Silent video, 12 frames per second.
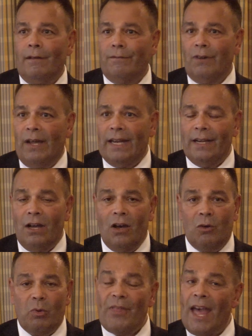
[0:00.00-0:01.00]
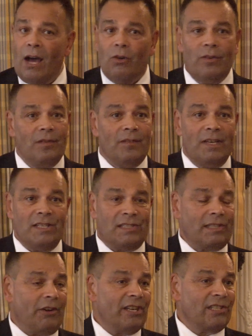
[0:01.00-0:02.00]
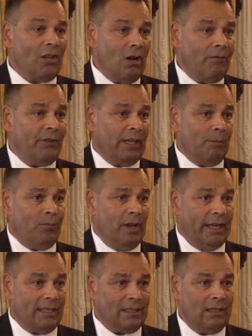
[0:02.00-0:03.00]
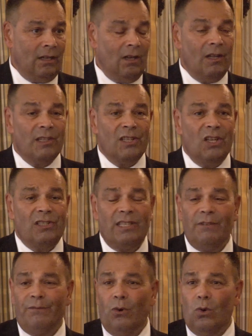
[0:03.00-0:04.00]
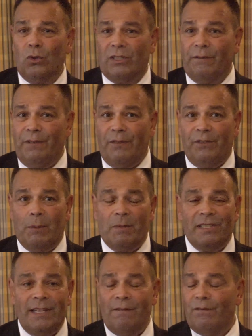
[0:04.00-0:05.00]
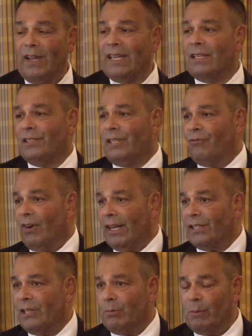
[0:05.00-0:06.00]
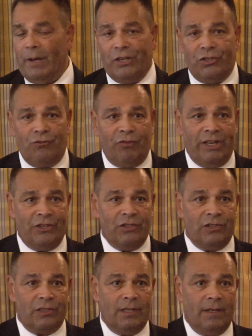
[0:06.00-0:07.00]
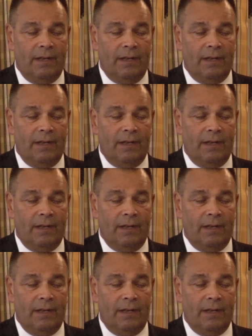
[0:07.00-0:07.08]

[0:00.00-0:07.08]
Fighting hard without the necessary staffing in place, 34 to 50% vacancy rates in probation regions.